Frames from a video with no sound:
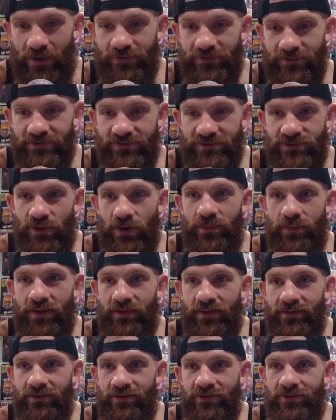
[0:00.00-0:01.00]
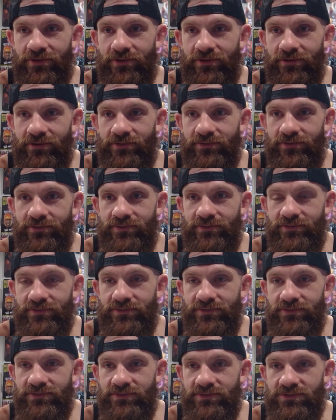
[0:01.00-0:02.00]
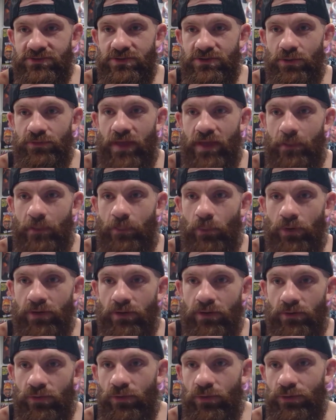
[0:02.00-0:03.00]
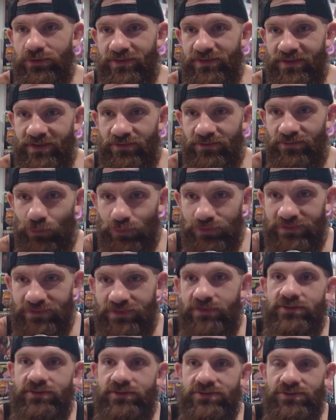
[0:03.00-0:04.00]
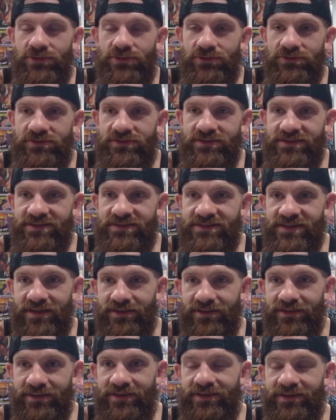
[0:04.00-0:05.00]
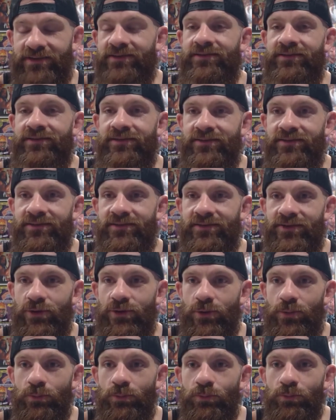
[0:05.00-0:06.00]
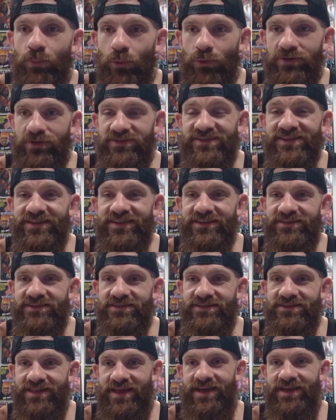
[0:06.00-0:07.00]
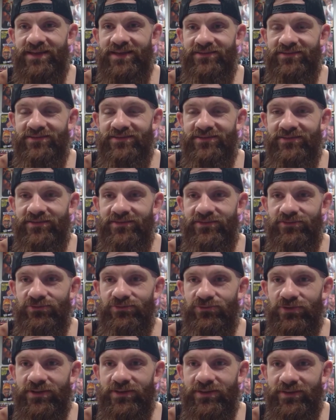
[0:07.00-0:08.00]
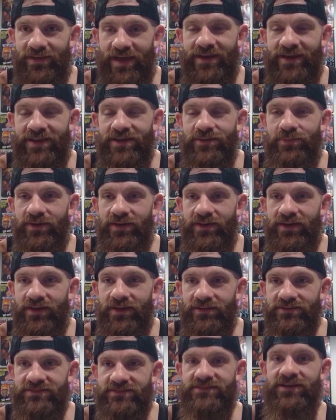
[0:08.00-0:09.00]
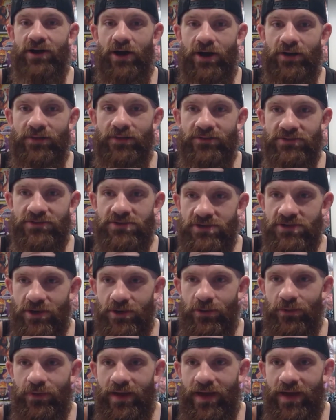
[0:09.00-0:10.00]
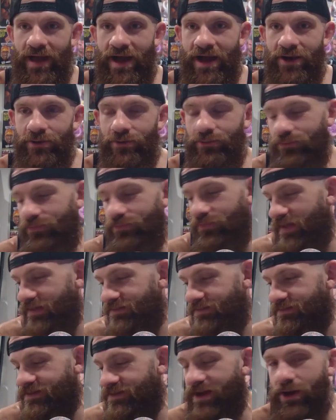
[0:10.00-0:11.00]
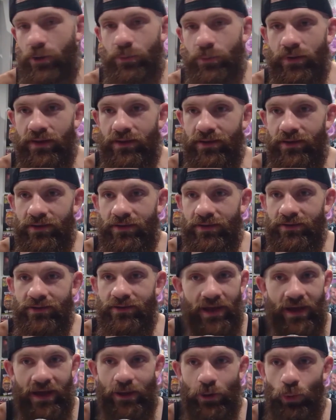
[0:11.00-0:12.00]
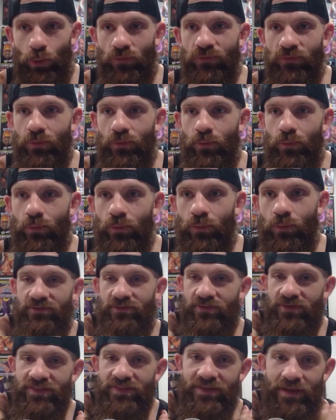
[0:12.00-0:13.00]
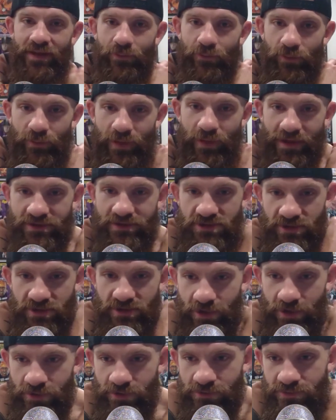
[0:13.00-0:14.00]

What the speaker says: So I mean, so at that point you're 13, 14 years old selling more tickets than really anybody else on the show. How that's got to be an overwhelming feeling, I would imagine, no?